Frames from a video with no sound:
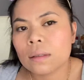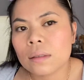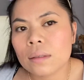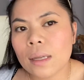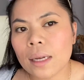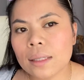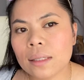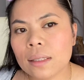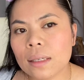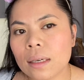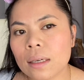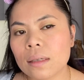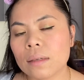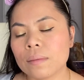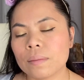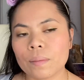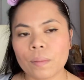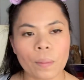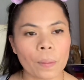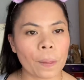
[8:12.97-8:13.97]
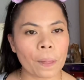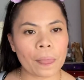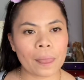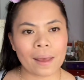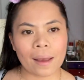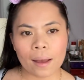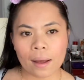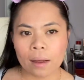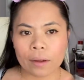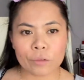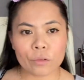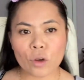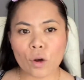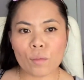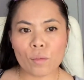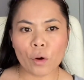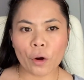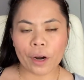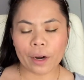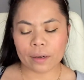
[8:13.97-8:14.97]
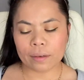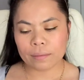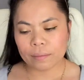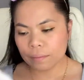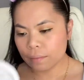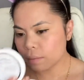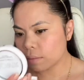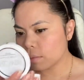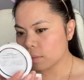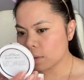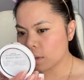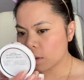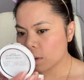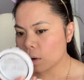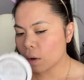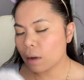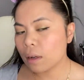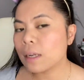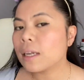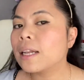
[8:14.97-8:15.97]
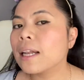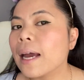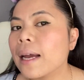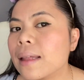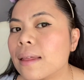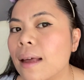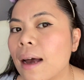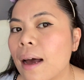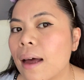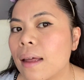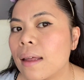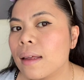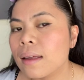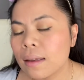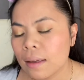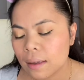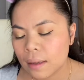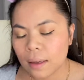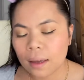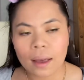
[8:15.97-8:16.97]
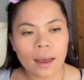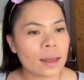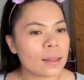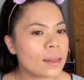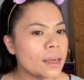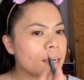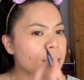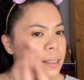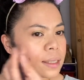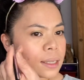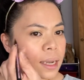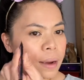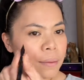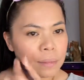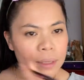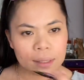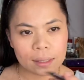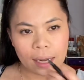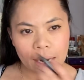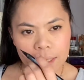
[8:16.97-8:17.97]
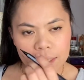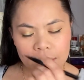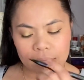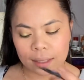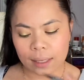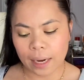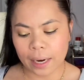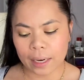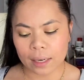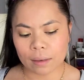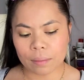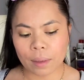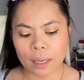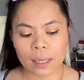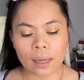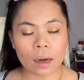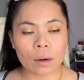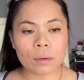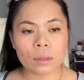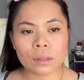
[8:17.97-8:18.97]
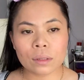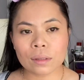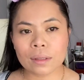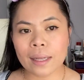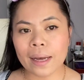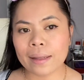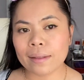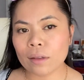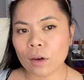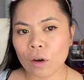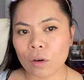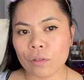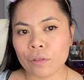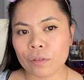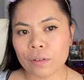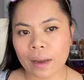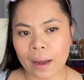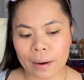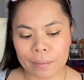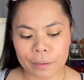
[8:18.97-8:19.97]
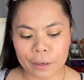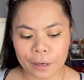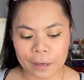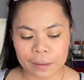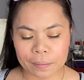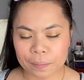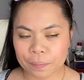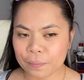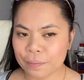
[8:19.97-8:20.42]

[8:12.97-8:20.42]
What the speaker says: That's it, no more, only like that, and then the same as the other side, but I will do that off camera.